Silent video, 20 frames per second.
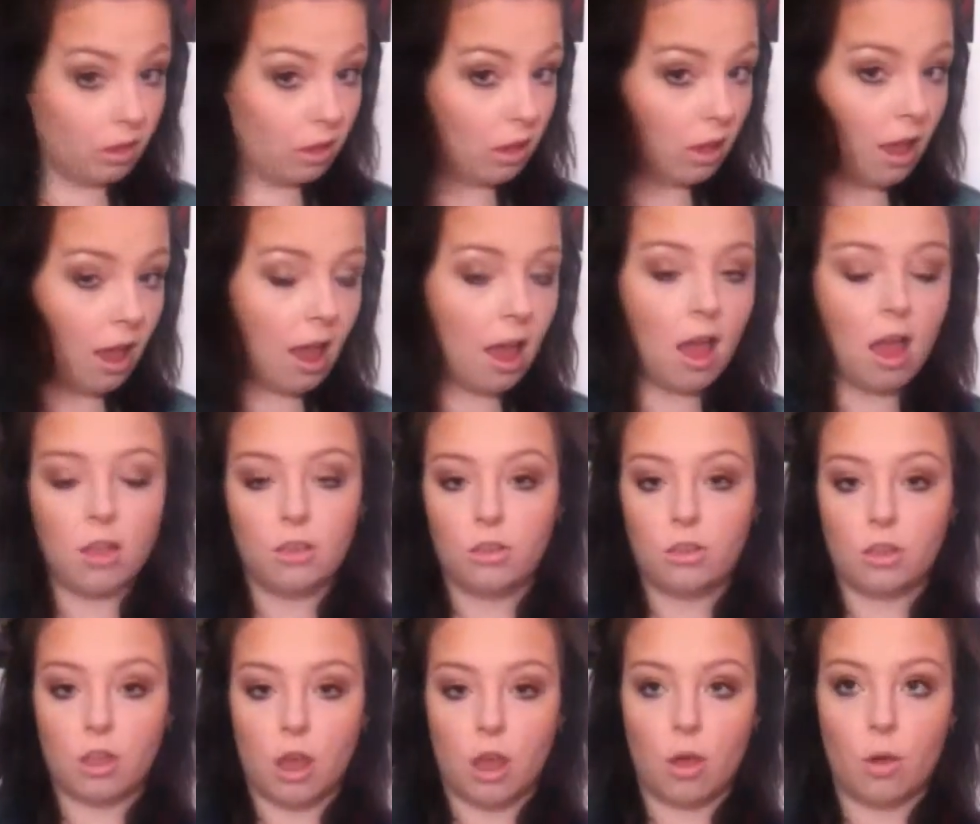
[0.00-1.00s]

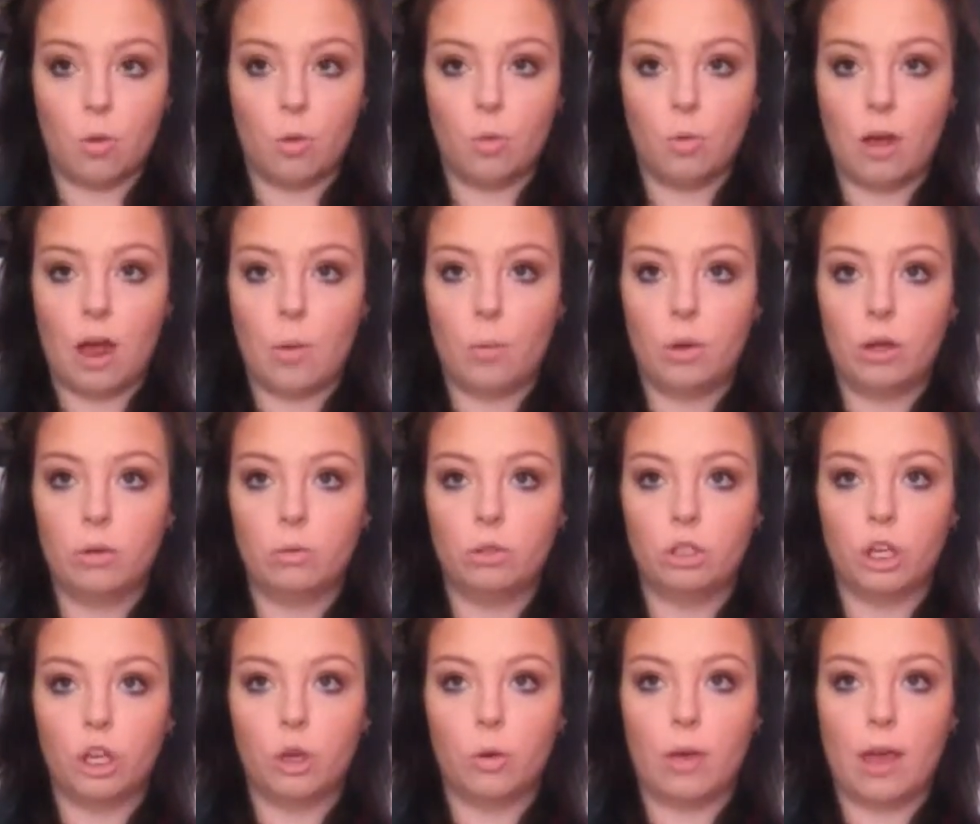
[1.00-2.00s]
So I will do
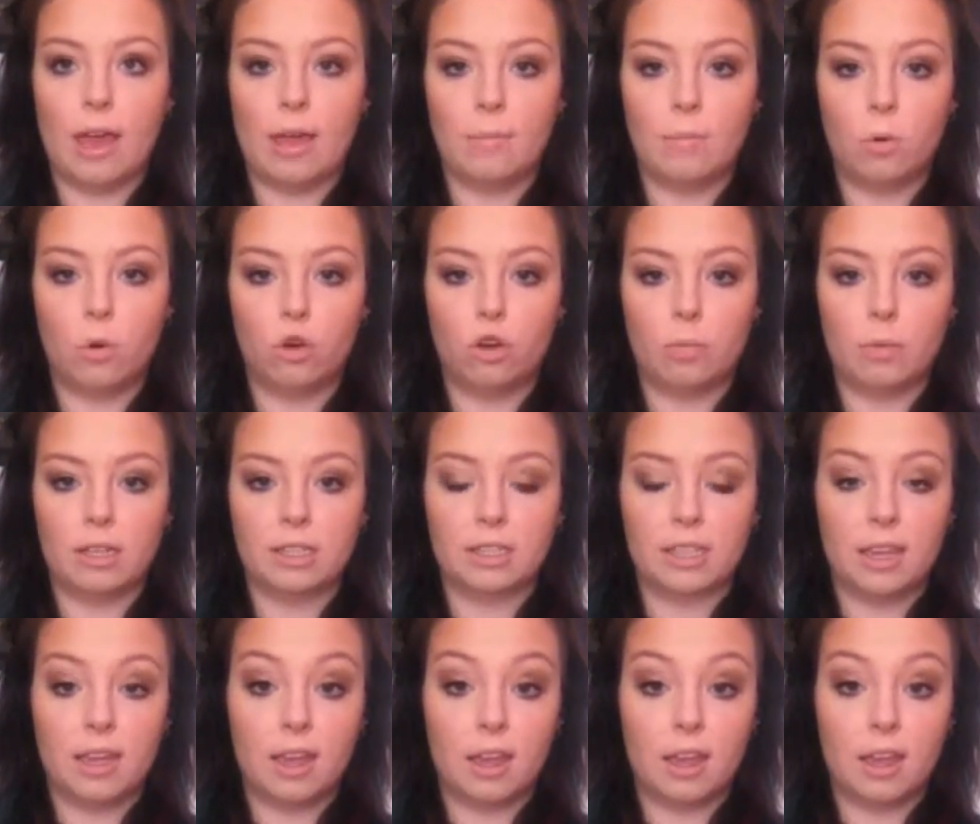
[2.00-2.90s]
a more dramatic,